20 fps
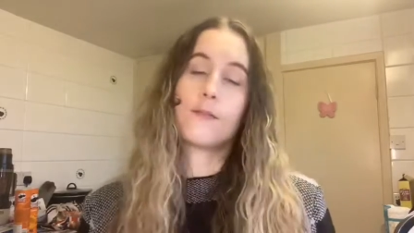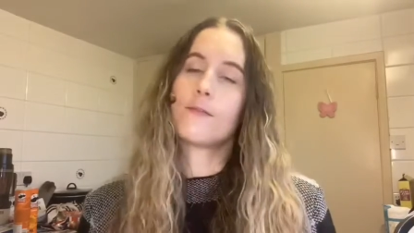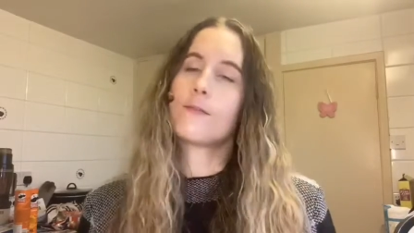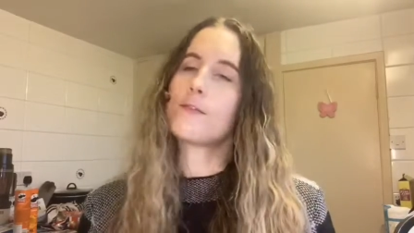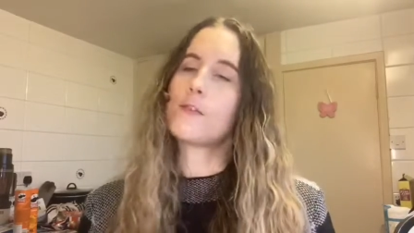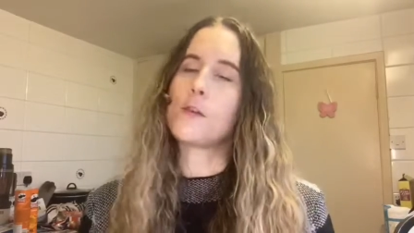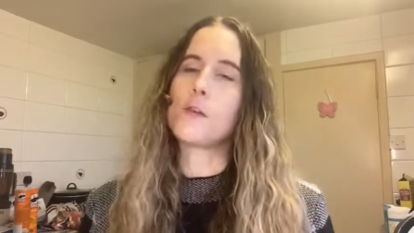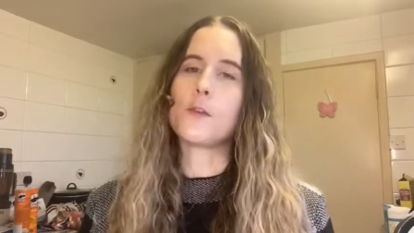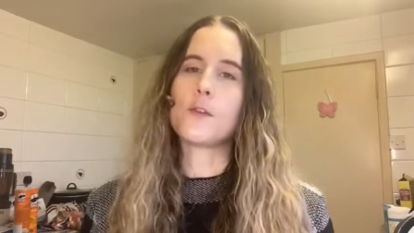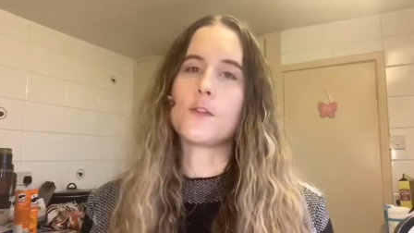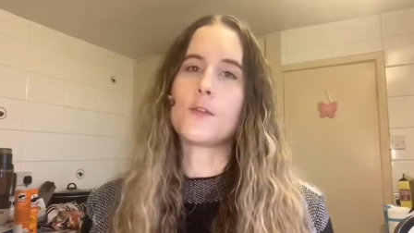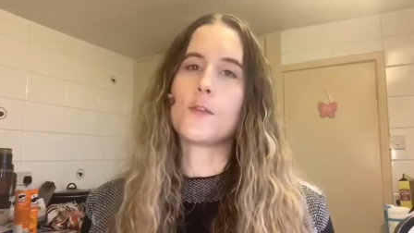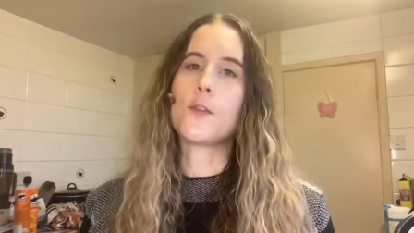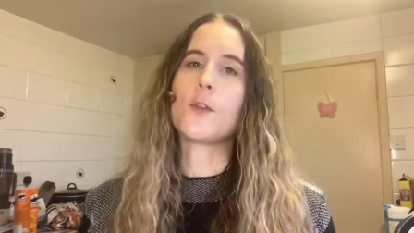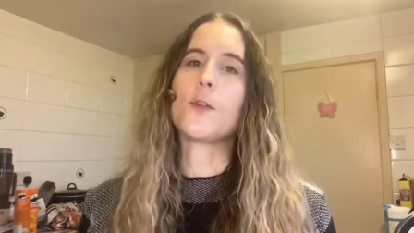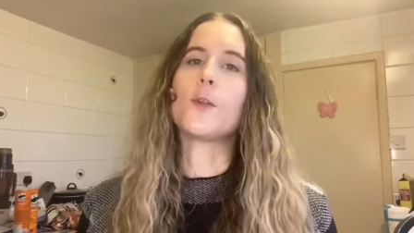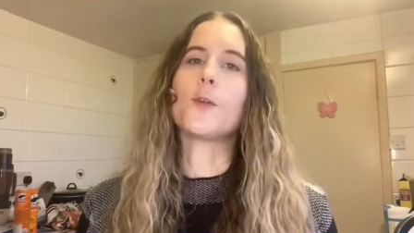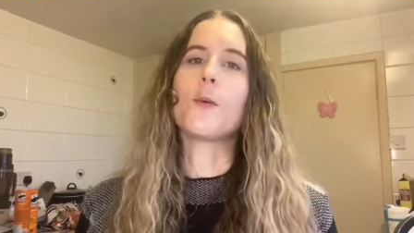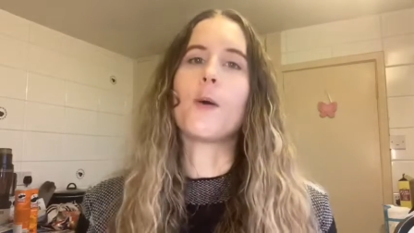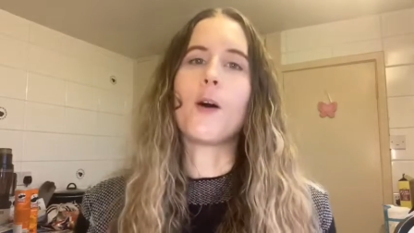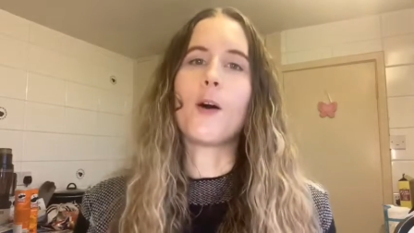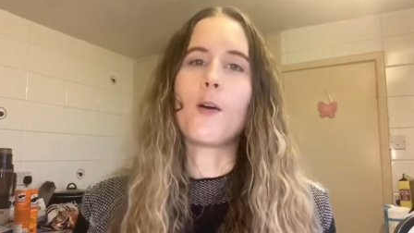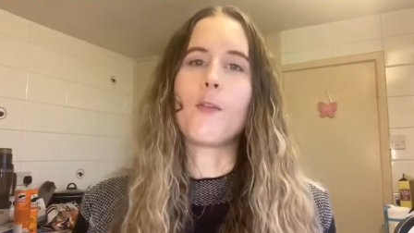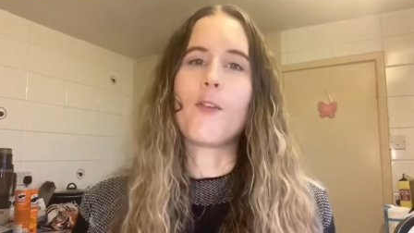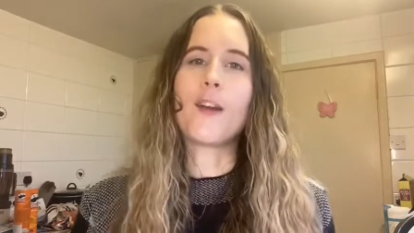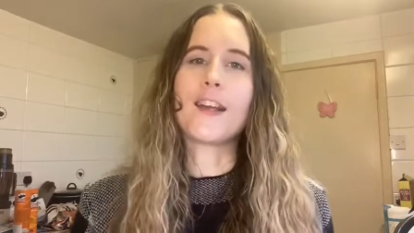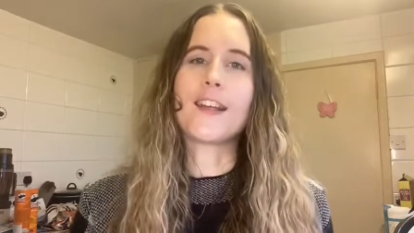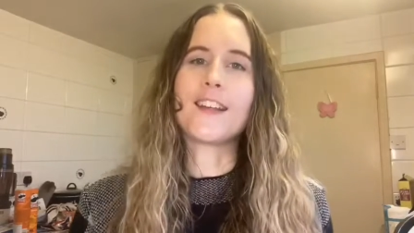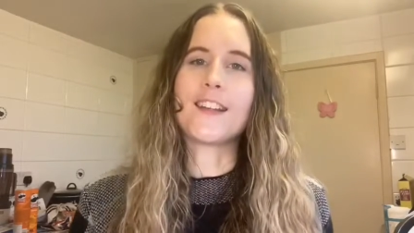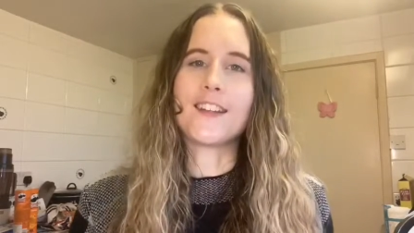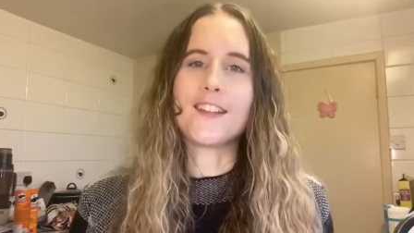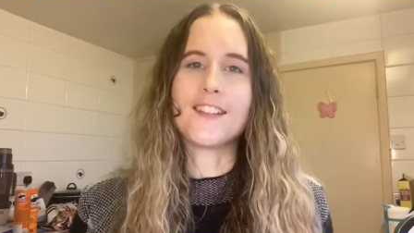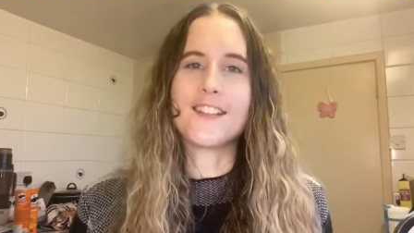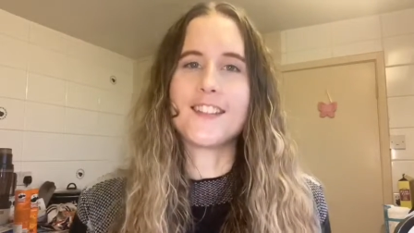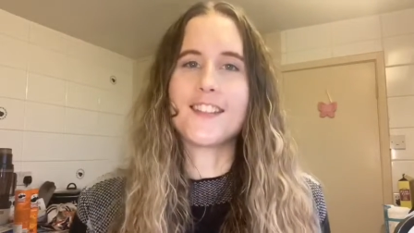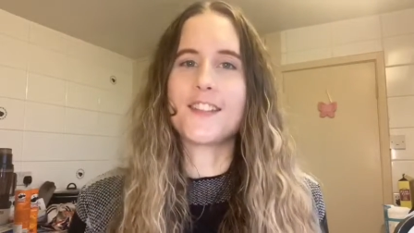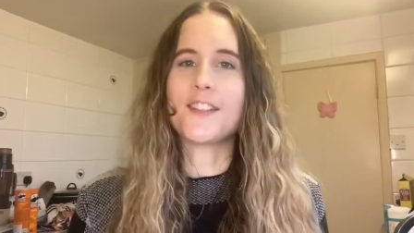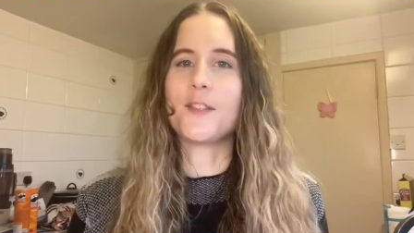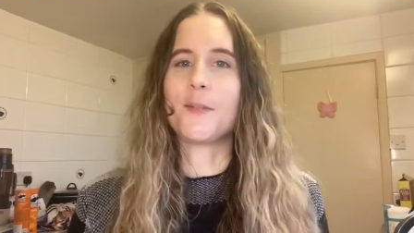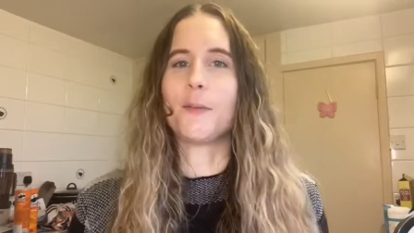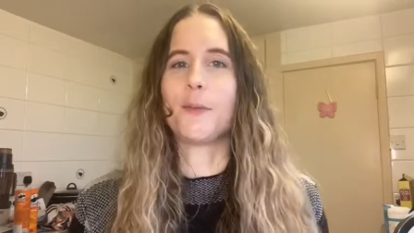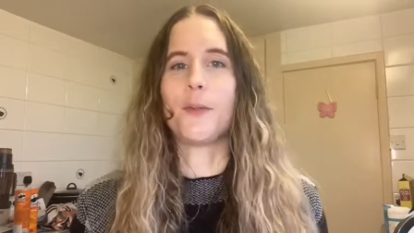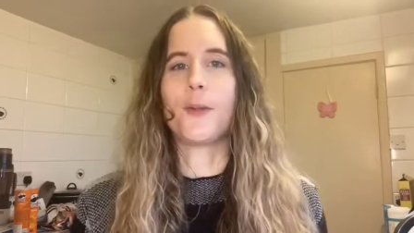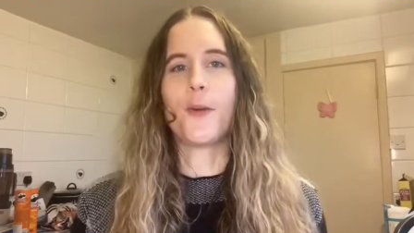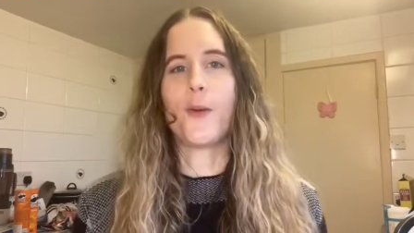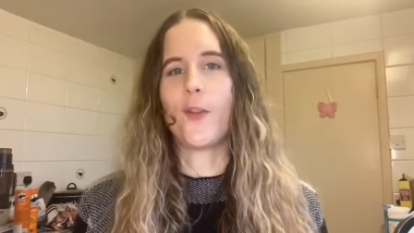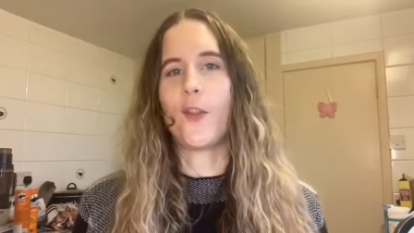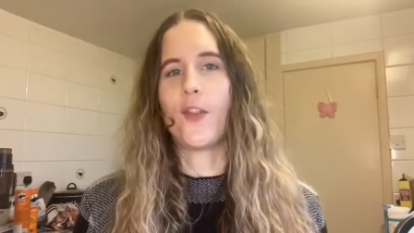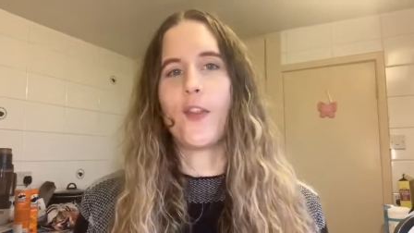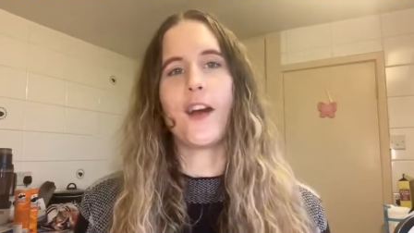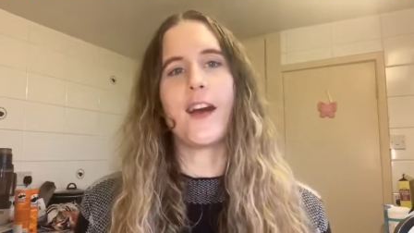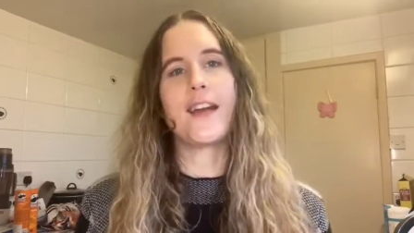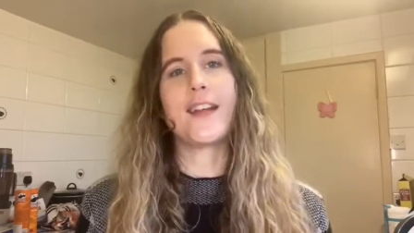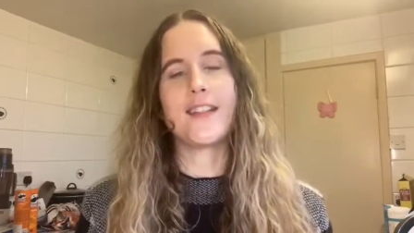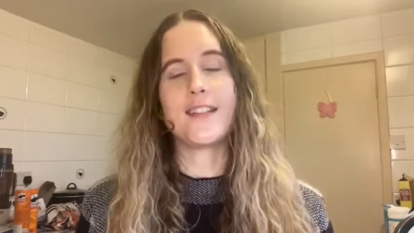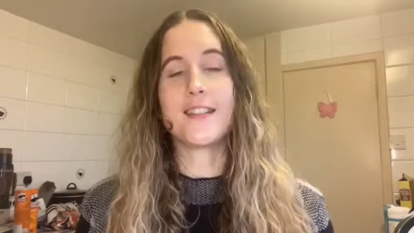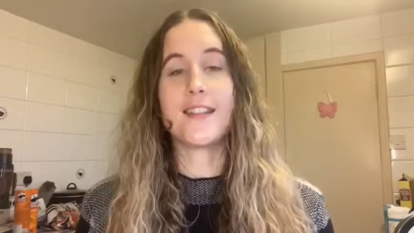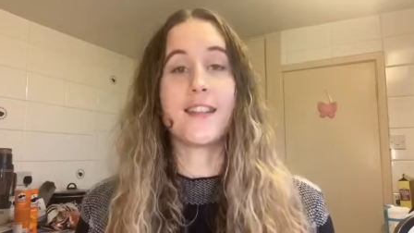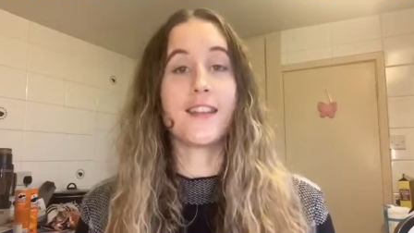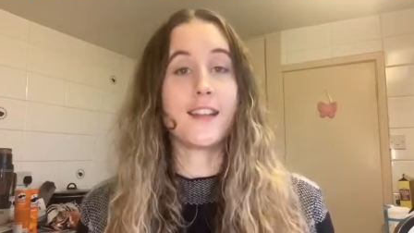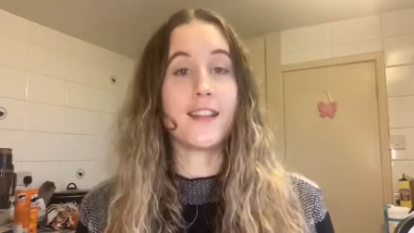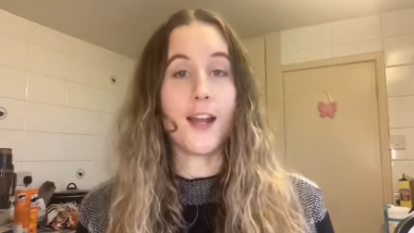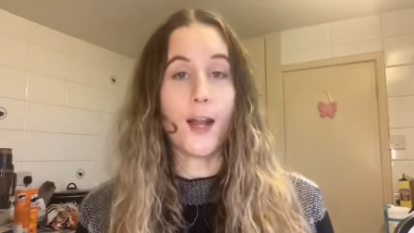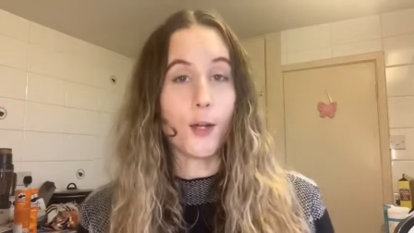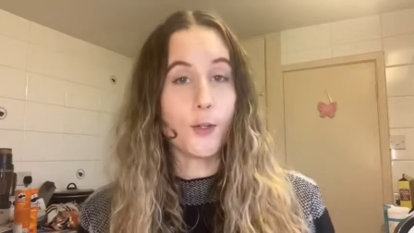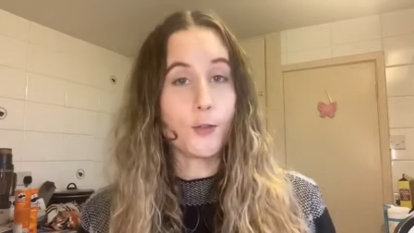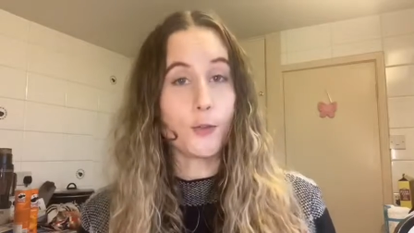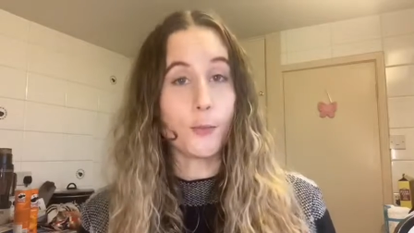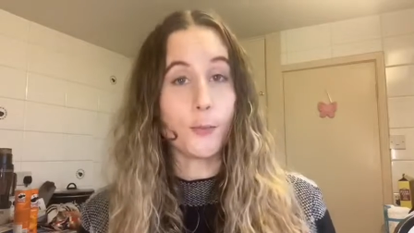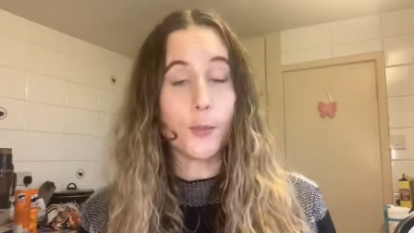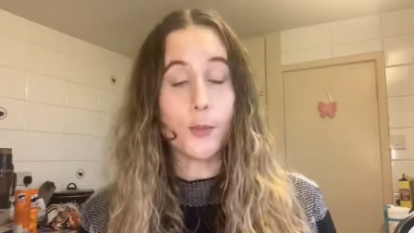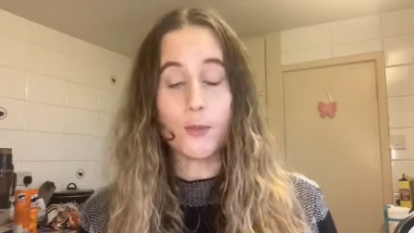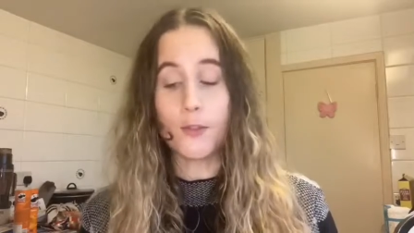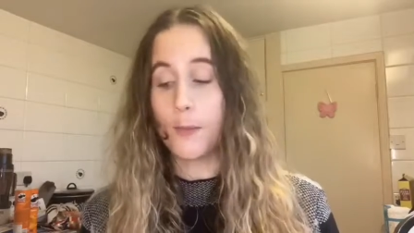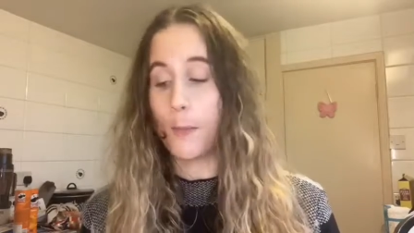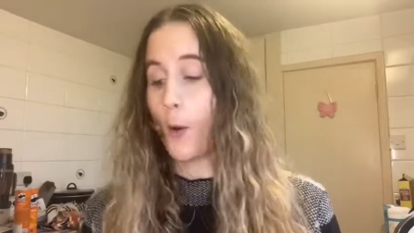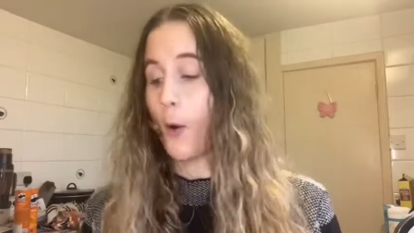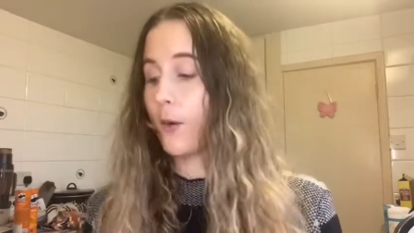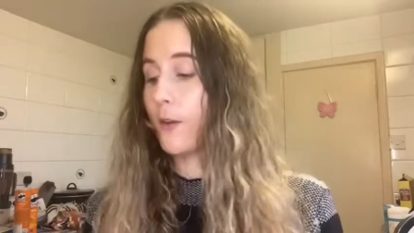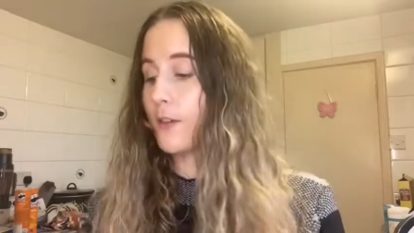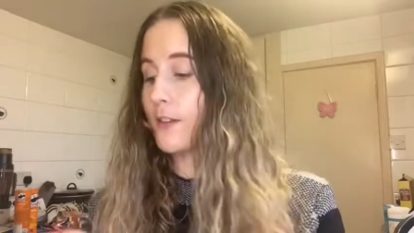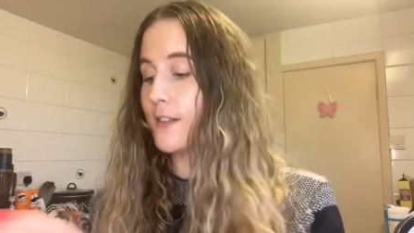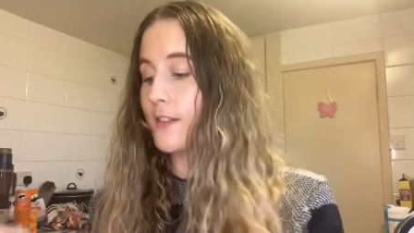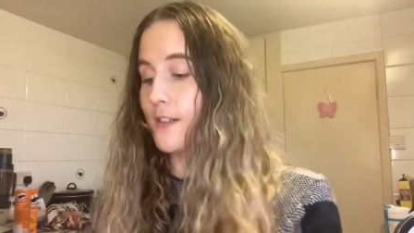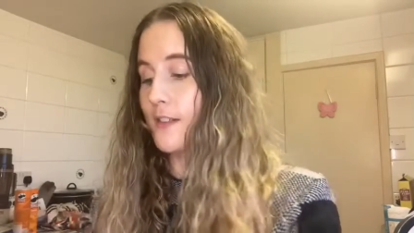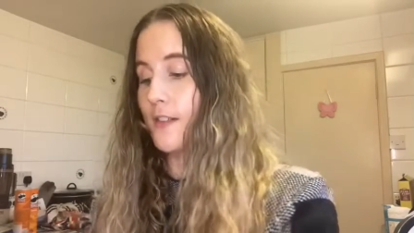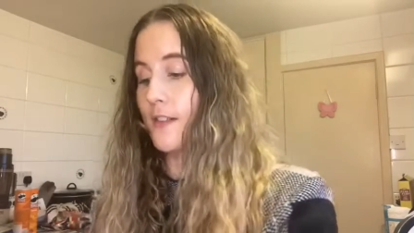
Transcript: for those of you who are regulars, you will know that that is the Natural Beauty Box.